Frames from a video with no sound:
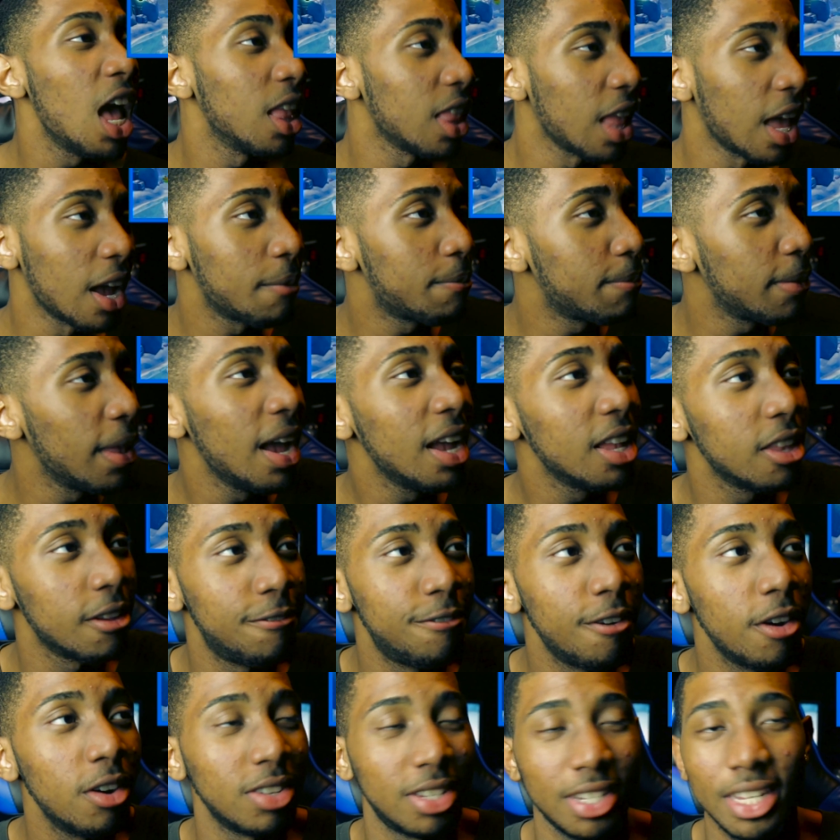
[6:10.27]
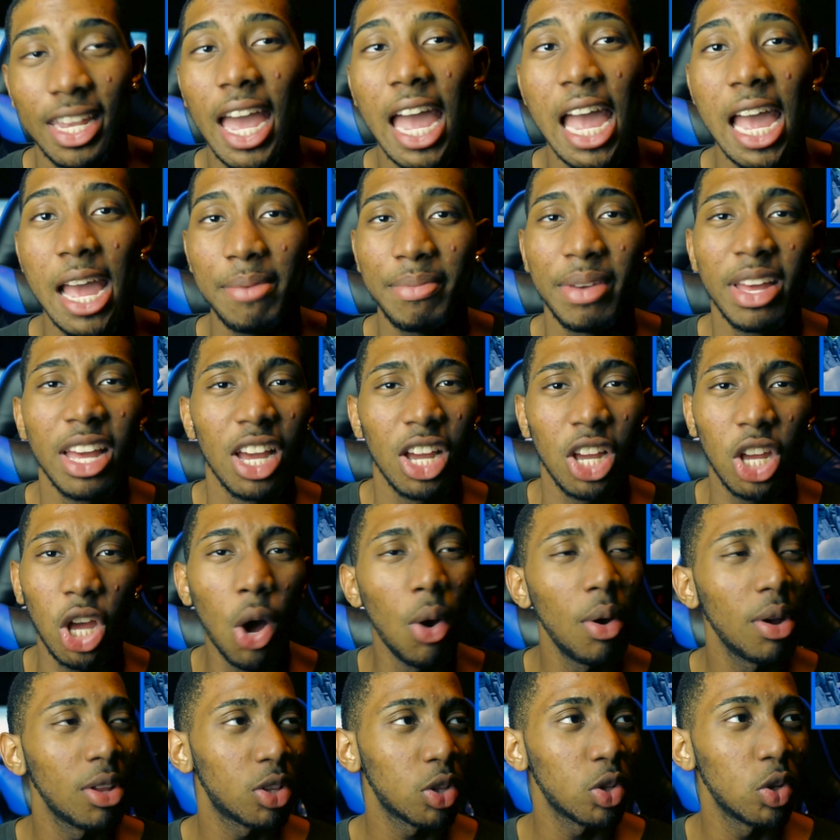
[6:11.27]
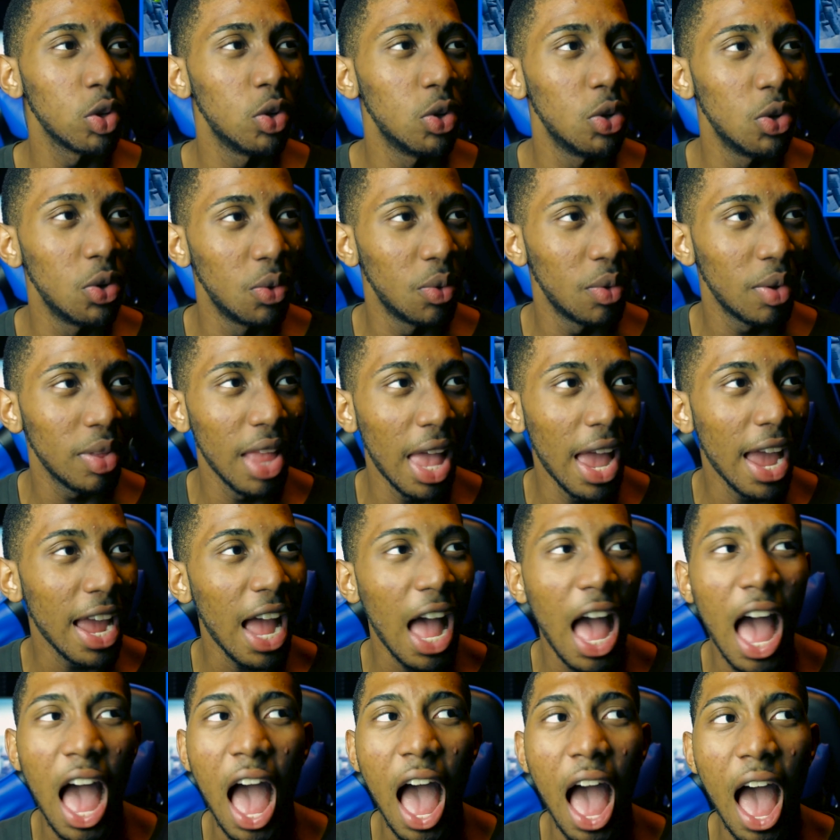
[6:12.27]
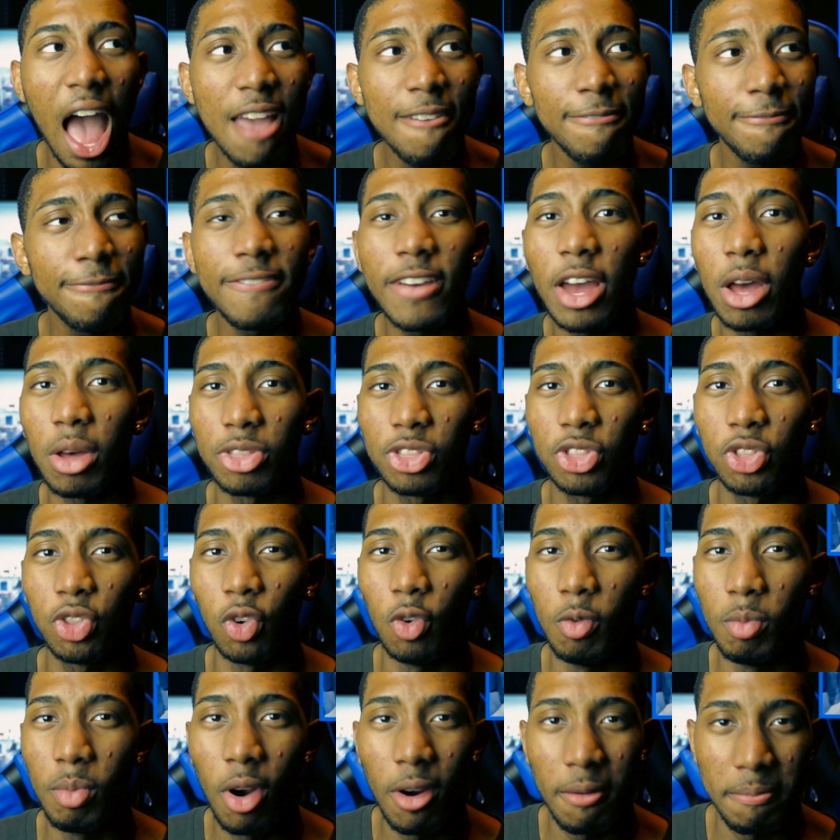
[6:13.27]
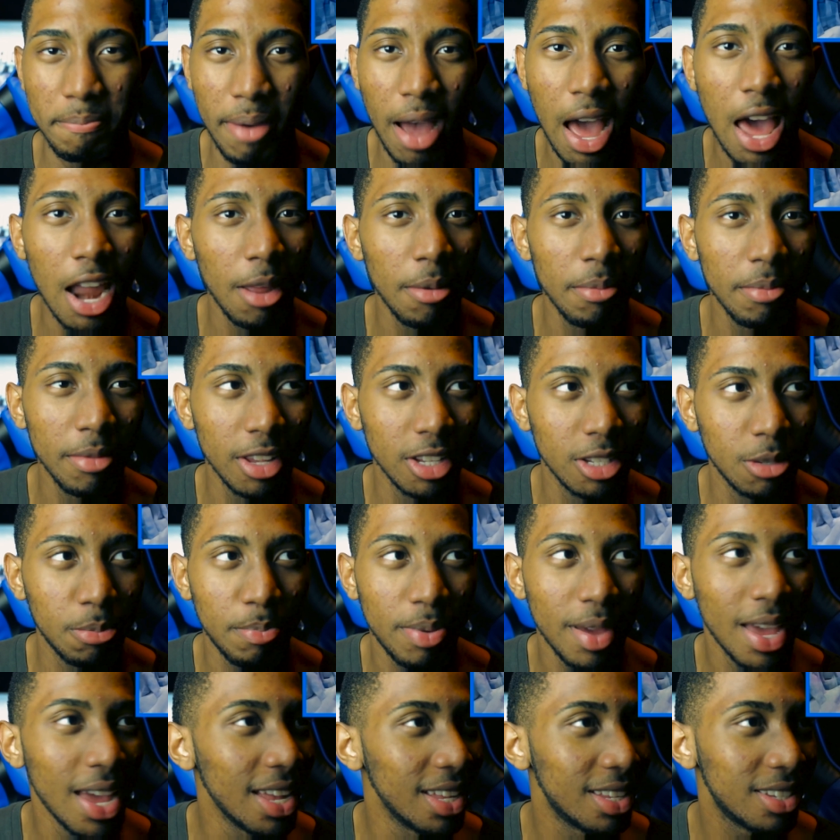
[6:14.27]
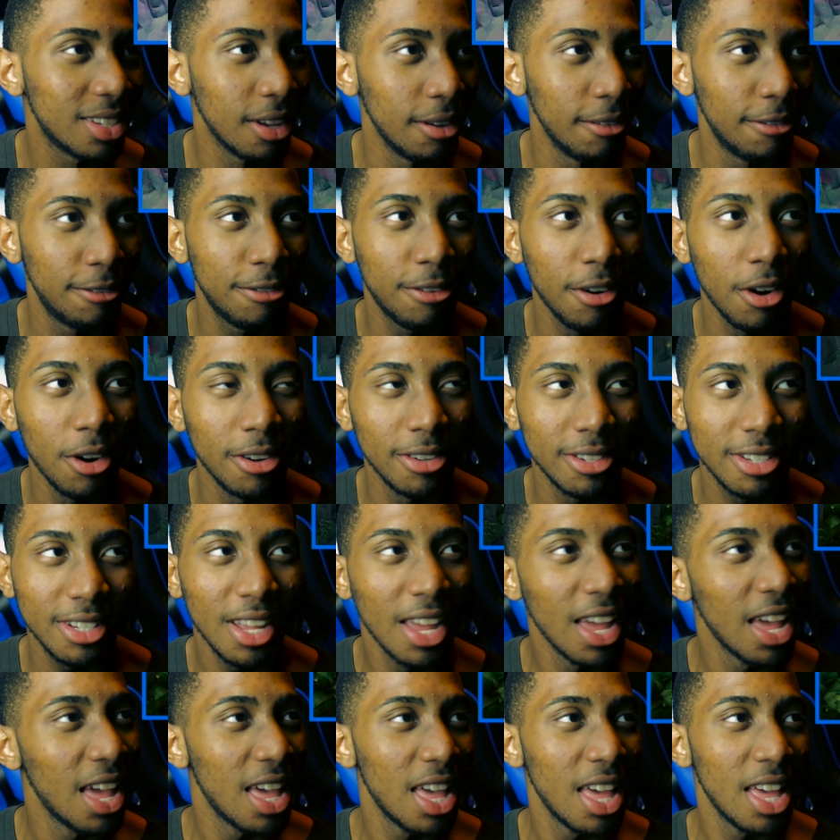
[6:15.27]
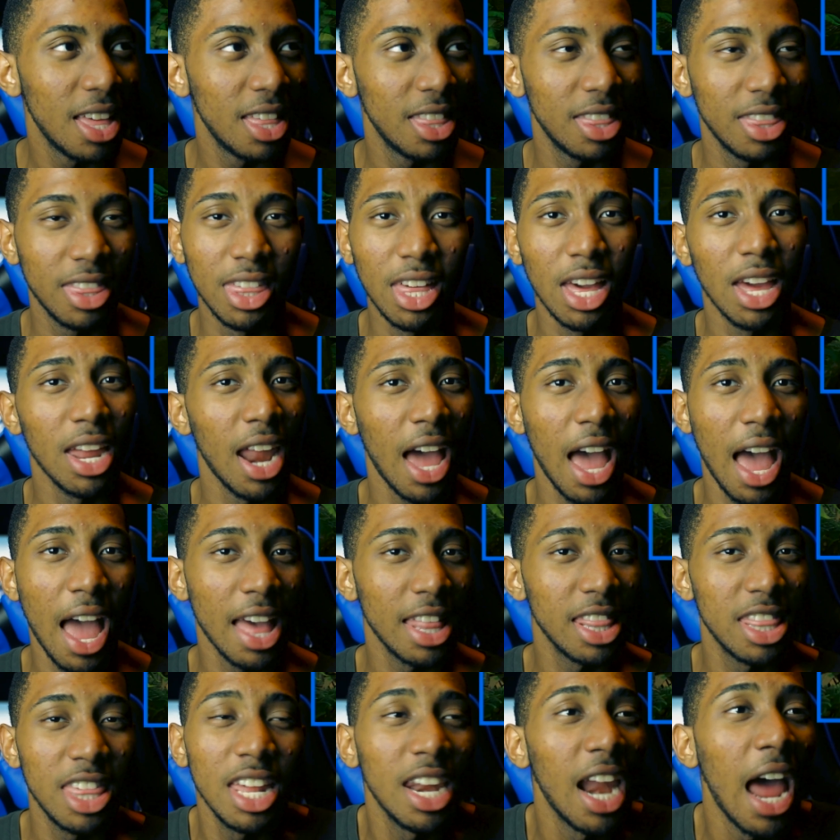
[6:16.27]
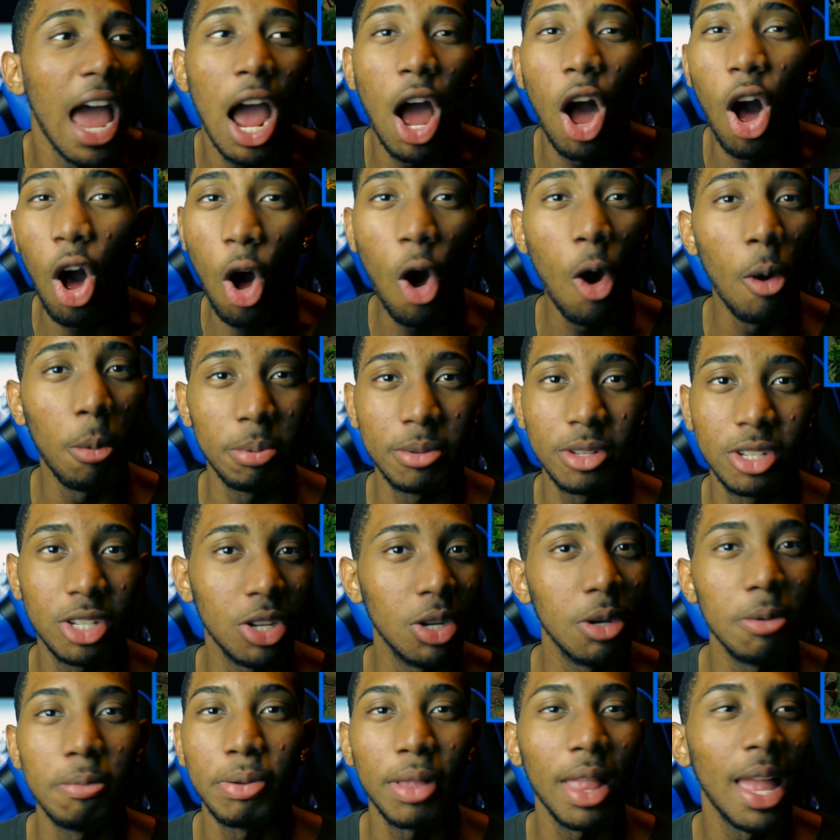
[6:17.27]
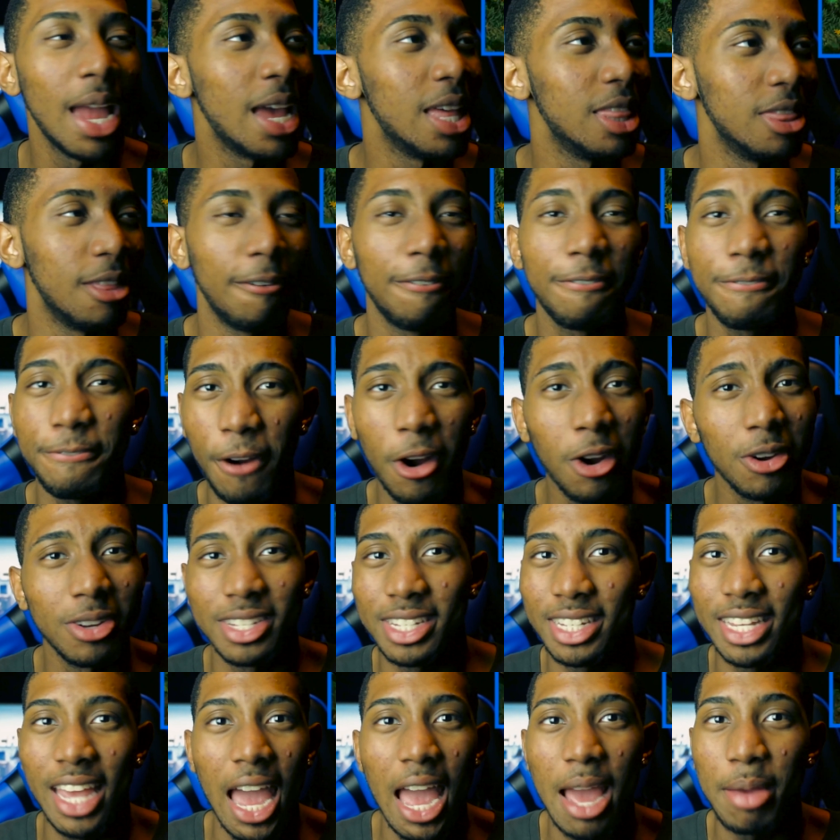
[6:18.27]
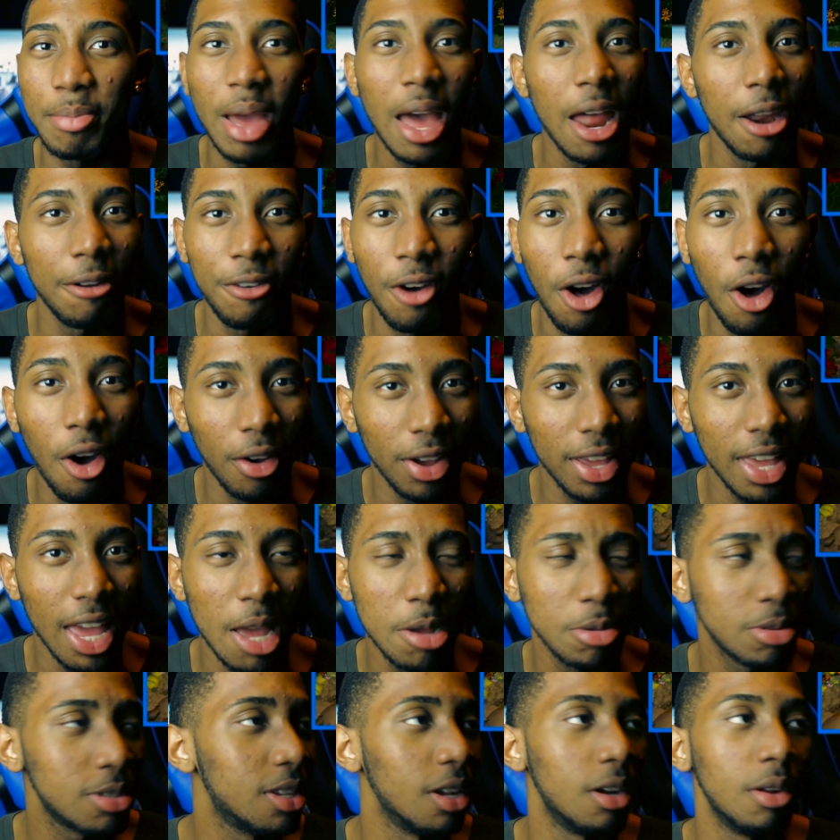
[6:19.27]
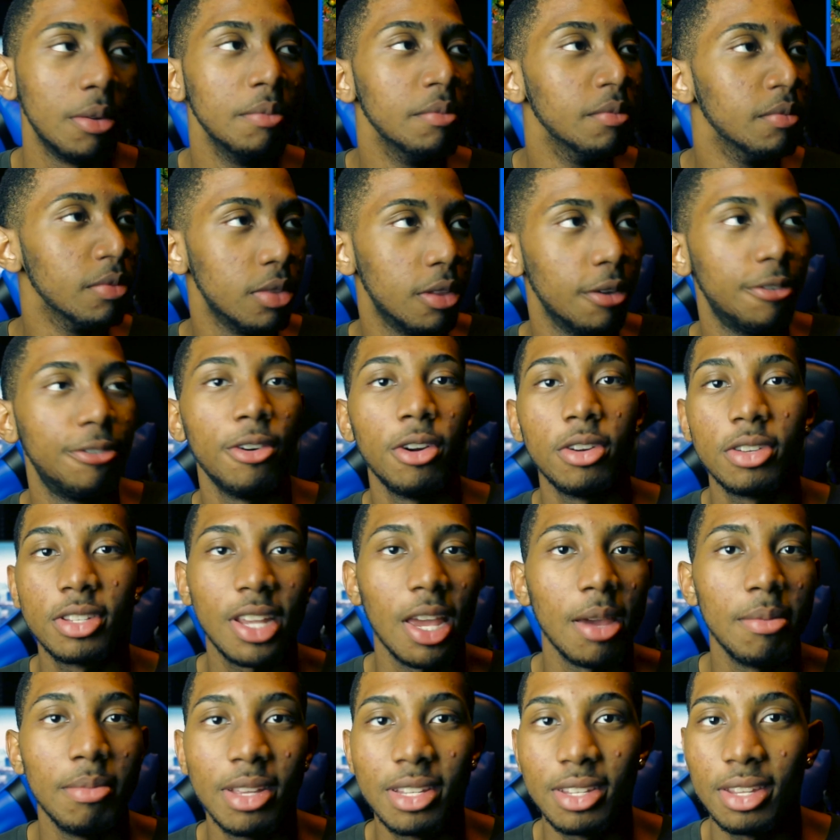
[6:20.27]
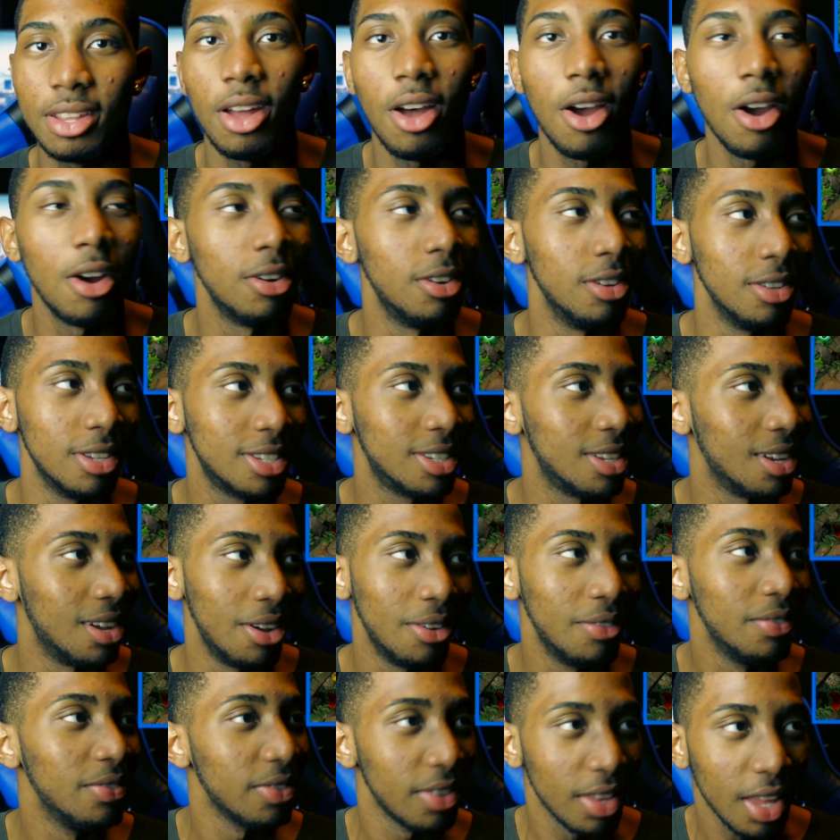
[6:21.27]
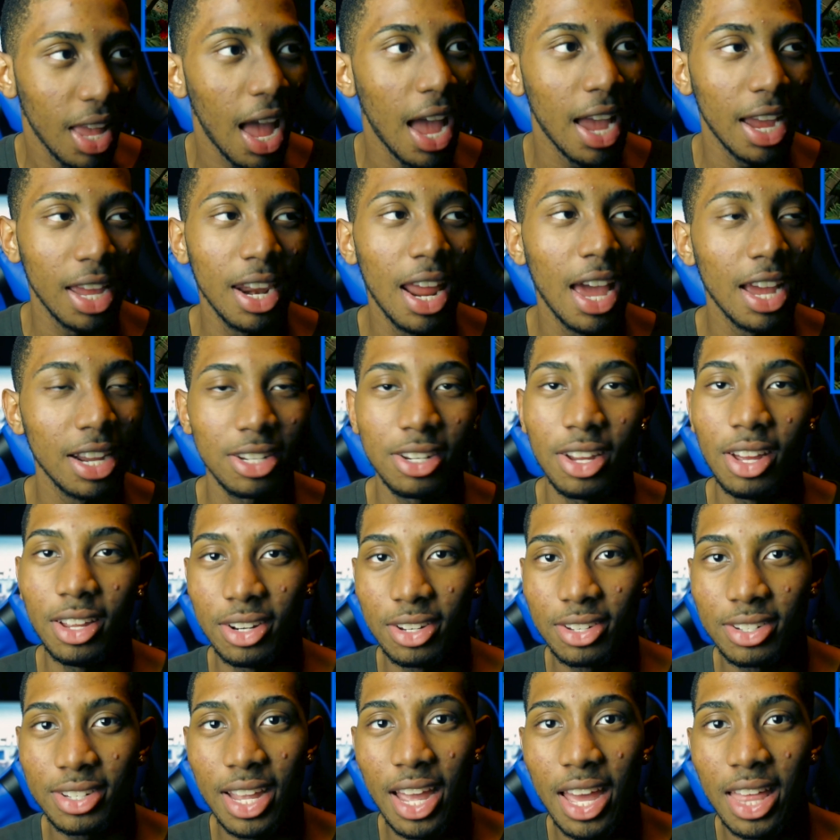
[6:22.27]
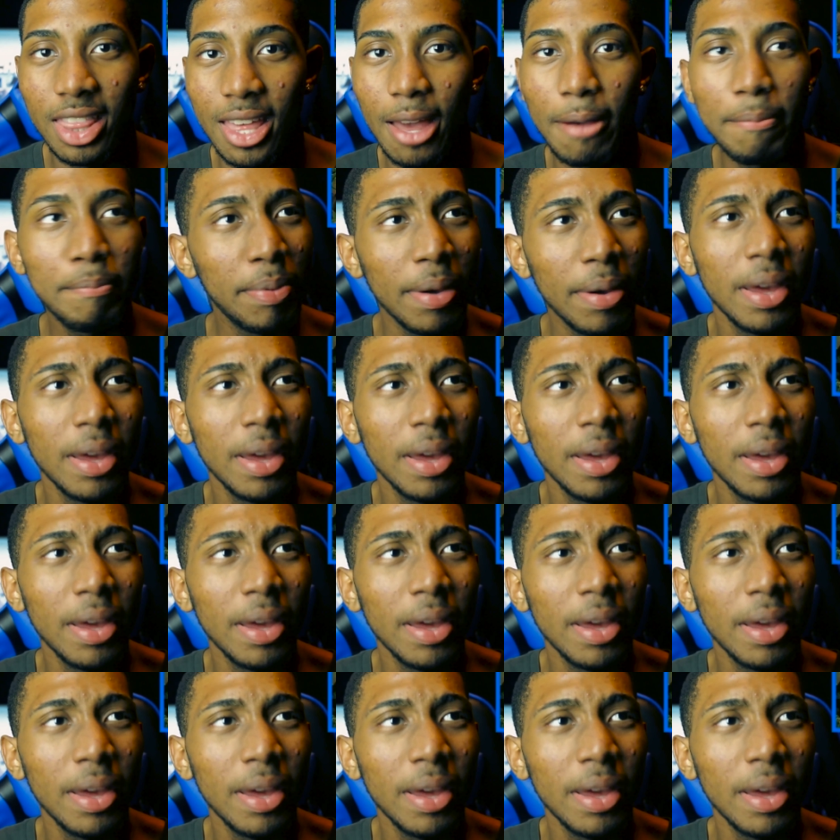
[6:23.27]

like playing the first game, going through, like, I fell through more bottomless pits at first than I hoped to play in the first game out of all games, though the first game is the hardest, so I can actually understand that.